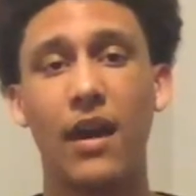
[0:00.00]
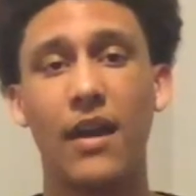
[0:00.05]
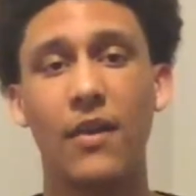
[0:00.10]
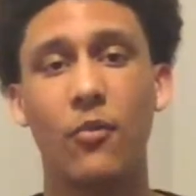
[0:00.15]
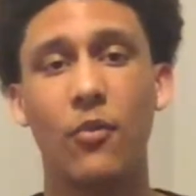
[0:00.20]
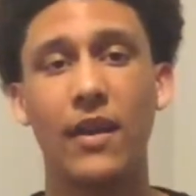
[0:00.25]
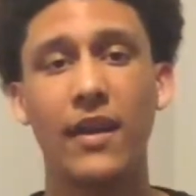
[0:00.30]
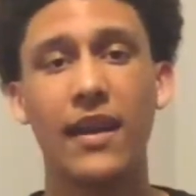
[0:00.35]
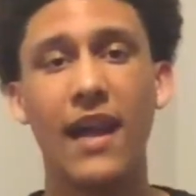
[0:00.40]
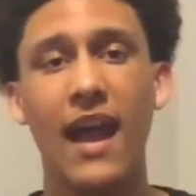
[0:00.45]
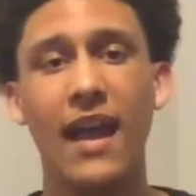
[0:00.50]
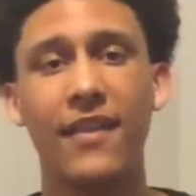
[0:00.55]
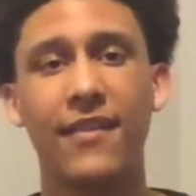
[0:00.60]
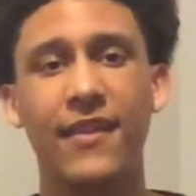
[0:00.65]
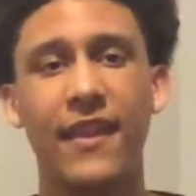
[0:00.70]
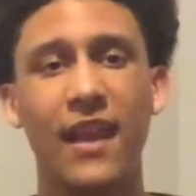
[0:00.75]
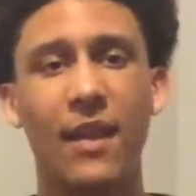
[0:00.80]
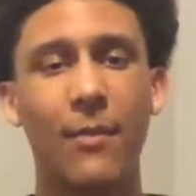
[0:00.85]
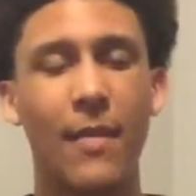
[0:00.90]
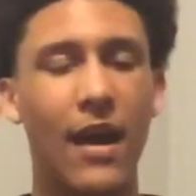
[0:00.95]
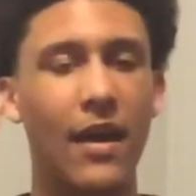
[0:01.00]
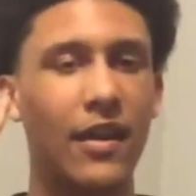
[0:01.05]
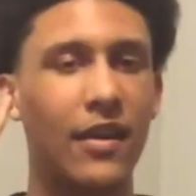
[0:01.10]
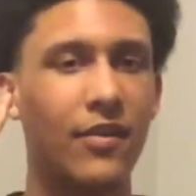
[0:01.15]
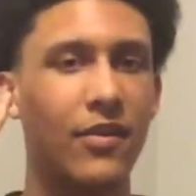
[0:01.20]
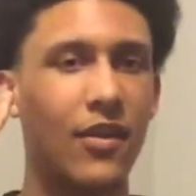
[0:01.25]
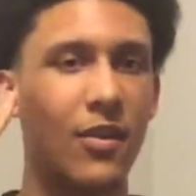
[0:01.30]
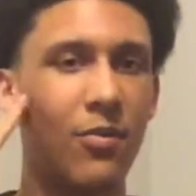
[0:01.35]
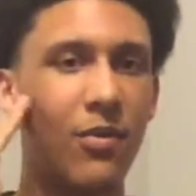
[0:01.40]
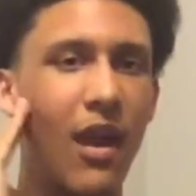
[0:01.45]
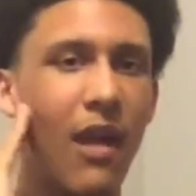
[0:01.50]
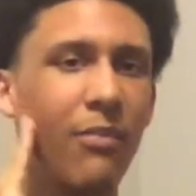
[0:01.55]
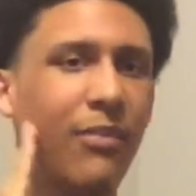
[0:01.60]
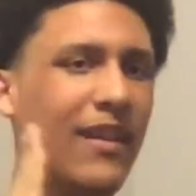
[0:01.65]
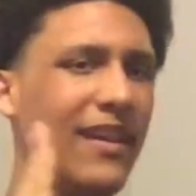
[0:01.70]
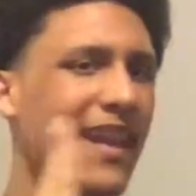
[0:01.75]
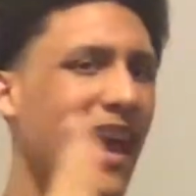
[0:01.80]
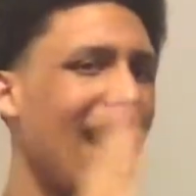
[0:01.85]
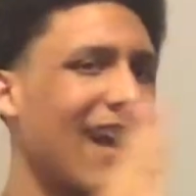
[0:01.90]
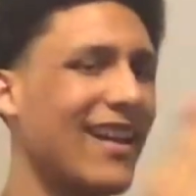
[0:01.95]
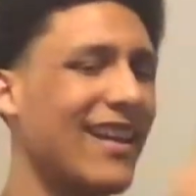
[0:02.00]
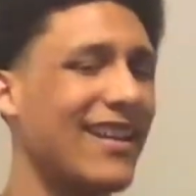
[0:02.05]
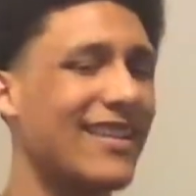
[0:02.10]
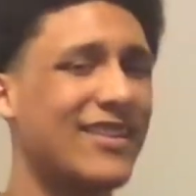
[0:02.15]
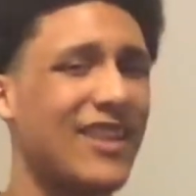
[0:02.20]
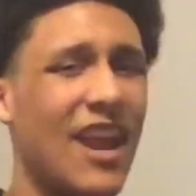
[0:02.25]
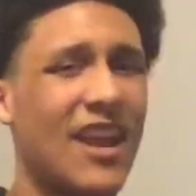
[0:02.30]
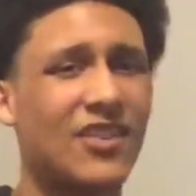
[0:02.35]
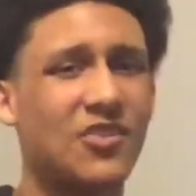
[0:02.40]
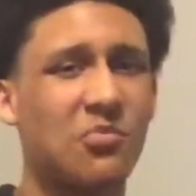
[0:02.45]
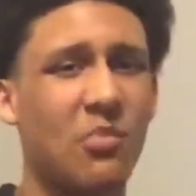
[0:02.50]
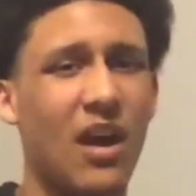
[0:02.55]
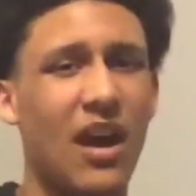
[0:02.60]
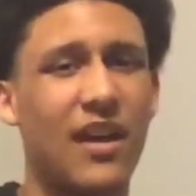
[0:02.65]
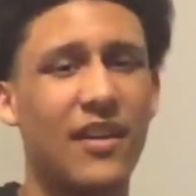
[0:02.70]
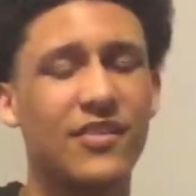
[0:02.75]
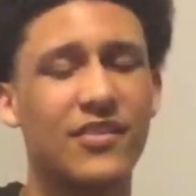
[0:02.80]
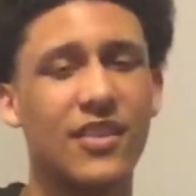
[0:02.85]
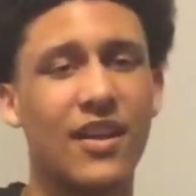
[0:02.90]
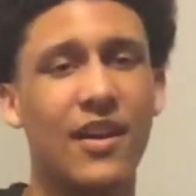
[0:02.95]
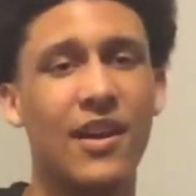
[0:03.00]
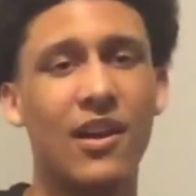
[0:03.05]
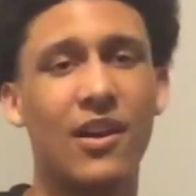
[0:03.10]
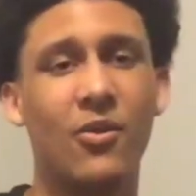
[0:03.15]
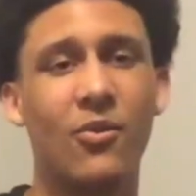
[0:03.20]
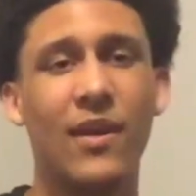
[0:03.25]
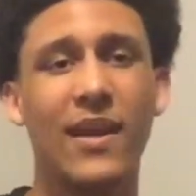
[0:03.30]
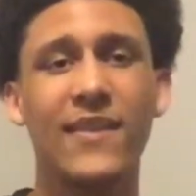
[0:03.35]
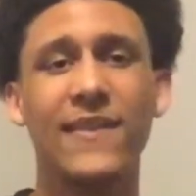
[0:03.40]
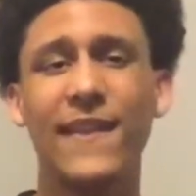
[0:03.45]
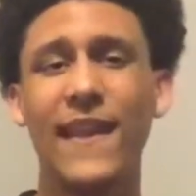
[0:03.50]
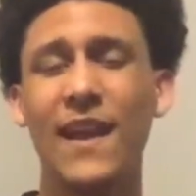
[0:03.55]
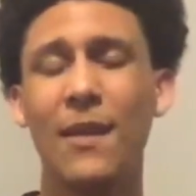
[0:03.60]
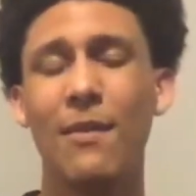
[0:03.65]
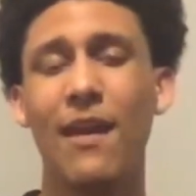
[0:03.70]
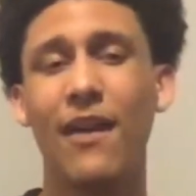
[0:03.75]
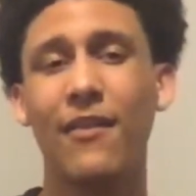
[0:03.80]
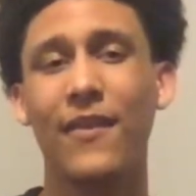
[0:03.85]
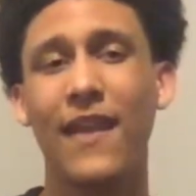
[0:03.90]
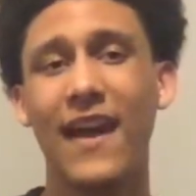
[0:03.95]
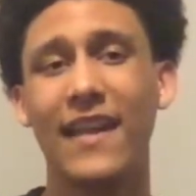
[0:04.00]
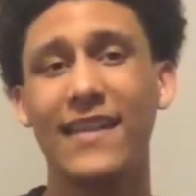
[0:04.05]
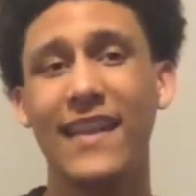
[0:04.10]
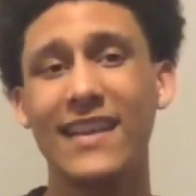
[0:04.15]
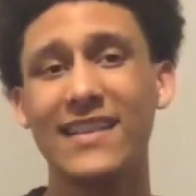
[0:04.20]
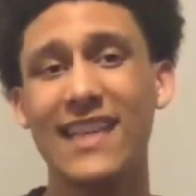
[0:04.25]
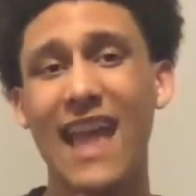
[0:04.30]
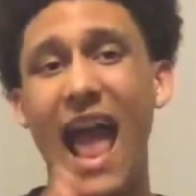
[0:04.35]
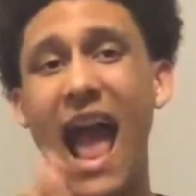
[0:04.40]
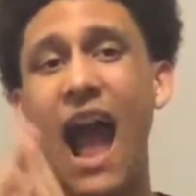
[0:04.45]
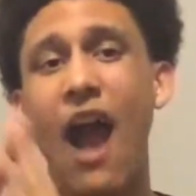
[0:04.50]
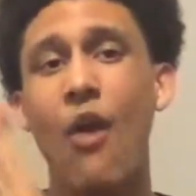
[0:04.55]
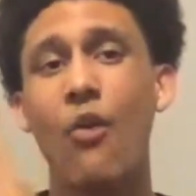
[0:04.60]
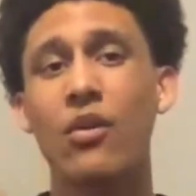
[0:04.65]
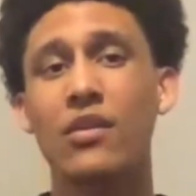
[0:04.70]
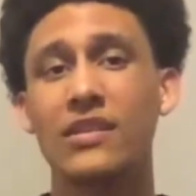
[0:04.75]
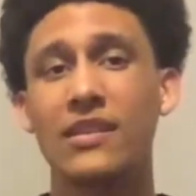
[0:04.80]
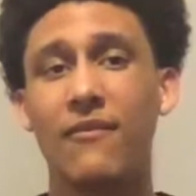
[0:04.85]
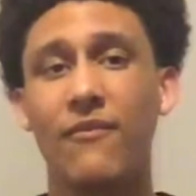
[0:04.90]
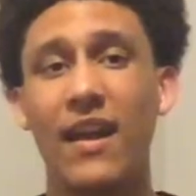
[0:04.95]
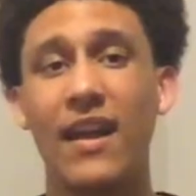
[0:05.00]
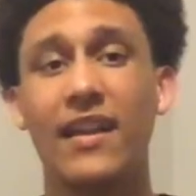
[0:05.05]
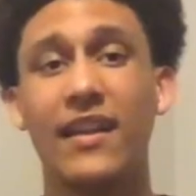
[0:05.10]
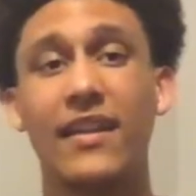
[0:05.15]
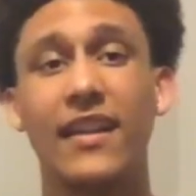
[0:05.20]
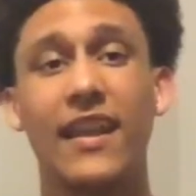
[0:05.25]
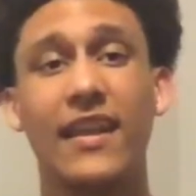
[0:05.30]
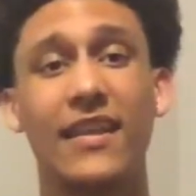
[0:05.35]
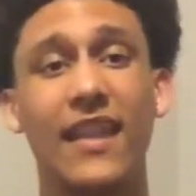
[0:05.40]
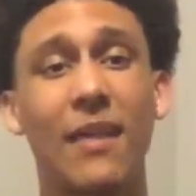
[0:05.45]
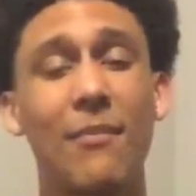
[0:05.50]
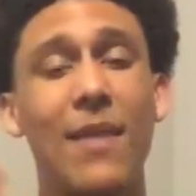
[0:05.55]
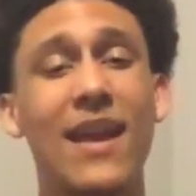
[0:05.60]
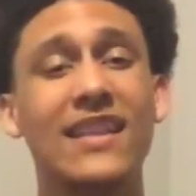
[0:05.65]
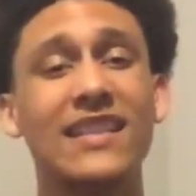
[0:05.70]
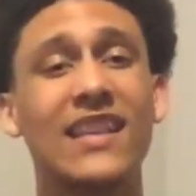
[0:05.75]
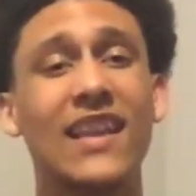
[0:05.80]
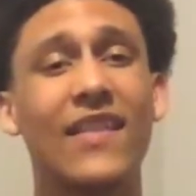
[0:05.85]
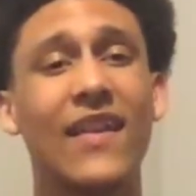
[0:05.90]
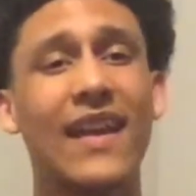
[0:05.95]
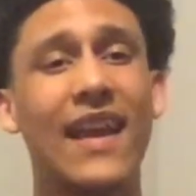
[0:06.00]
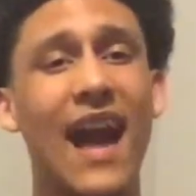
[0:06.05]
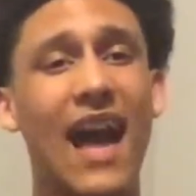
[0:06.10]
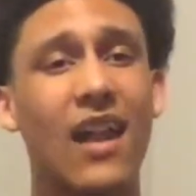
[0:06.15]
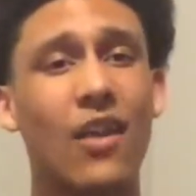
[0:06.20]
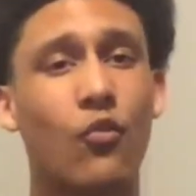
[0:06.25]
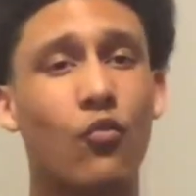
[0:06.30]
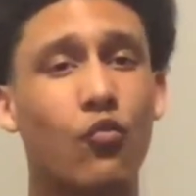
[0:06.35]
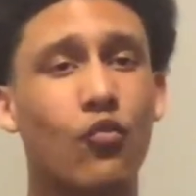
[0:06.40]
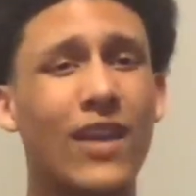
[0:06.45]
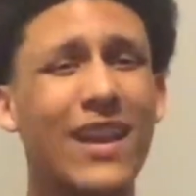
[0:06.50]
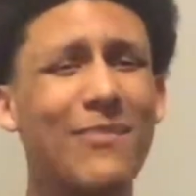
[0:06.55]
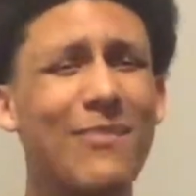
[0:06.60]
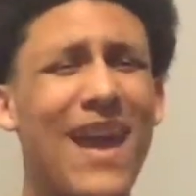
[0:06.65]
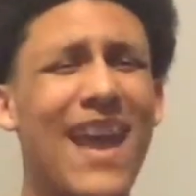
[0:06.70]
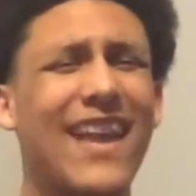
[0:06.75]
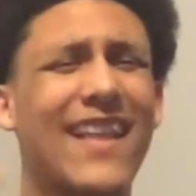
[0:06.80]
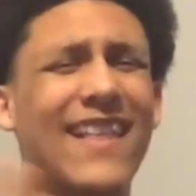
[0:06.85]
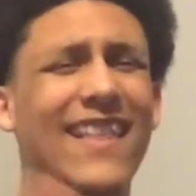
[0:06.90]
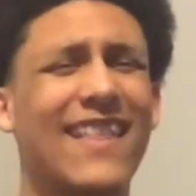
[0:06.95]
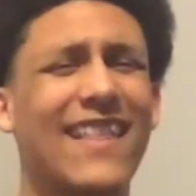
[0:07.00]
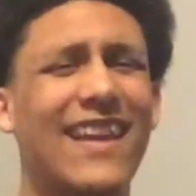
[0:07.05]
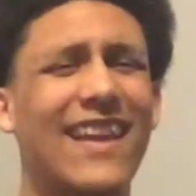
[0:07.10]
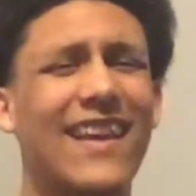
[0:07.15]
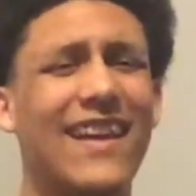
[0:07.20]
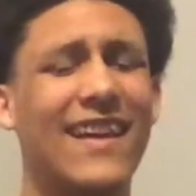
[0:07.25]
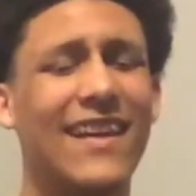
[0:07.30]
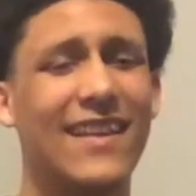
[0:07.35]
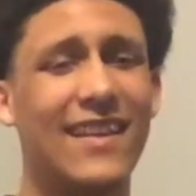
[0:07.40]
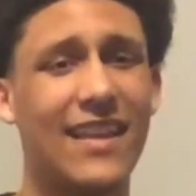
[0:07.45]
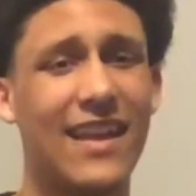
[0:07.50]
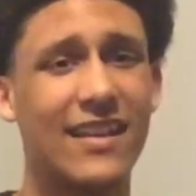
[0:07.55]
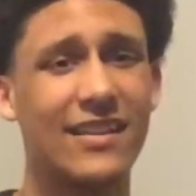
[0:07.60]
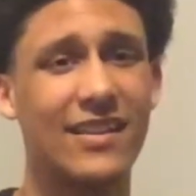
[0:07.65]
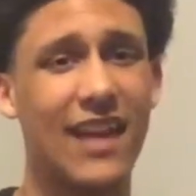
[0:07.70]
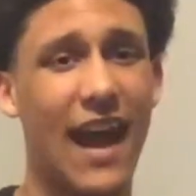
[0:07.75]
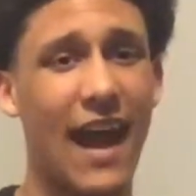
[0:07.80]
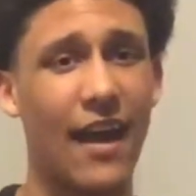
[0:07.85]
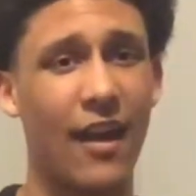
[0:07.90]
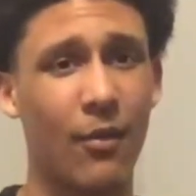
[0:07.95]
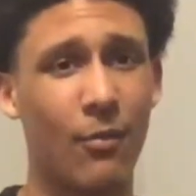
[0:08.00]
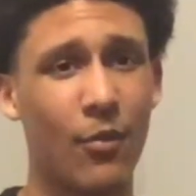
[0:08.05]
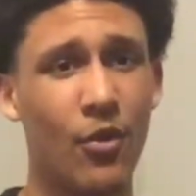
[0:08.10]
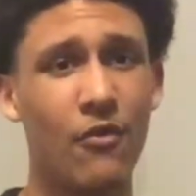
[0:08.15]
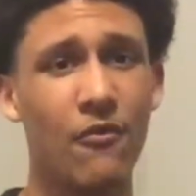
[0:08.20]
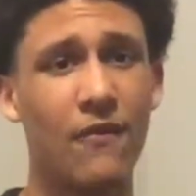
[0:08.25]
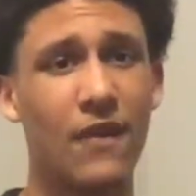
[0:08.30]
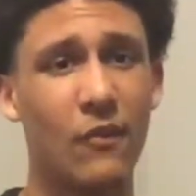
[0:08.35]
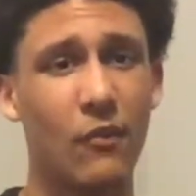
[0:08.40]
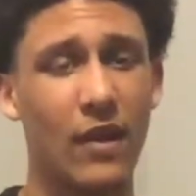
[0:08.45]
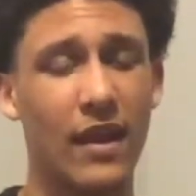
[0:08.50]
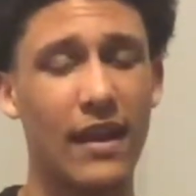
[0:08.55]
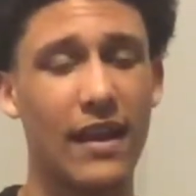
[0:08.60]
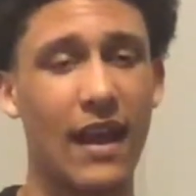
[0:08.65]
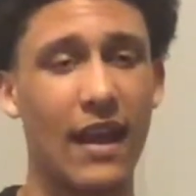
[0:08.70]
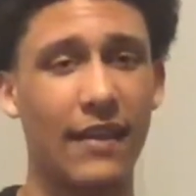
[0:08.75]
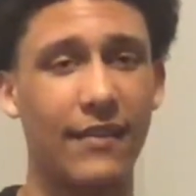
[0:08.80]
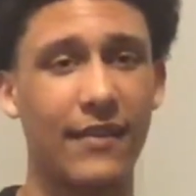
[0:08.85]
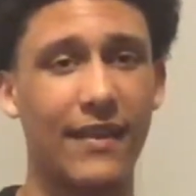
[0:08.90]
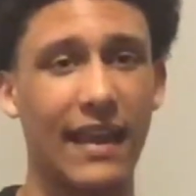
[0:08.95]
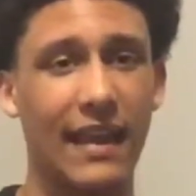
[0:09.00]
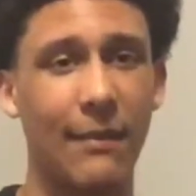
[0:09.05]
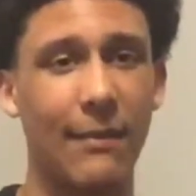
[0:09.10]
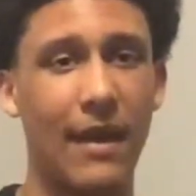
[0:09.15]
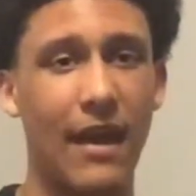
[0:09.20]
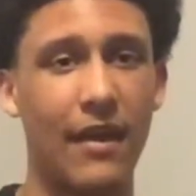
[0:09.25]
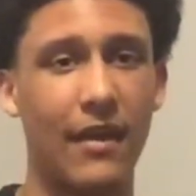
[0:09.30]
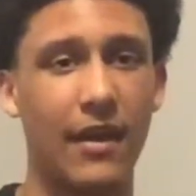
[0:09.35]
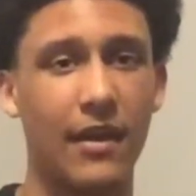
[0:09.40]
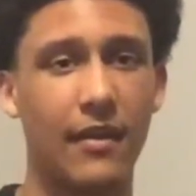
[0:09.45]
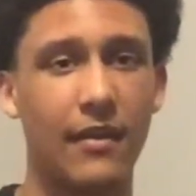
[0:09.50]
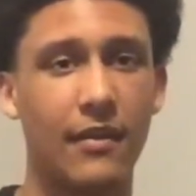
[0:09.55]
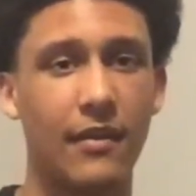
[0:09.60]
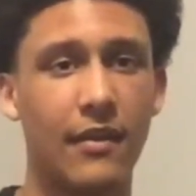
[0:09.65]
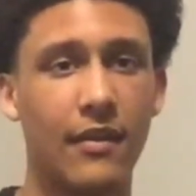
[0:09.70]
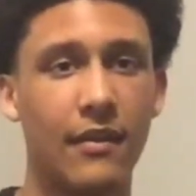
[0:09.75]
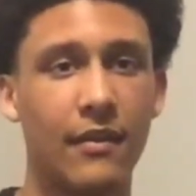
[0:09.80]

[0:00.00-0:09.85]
but when you kind of think about it, they're probably not going to change much. When you think about that, that's hours of editing. They basically got to remake the entire movie when you kind of think about it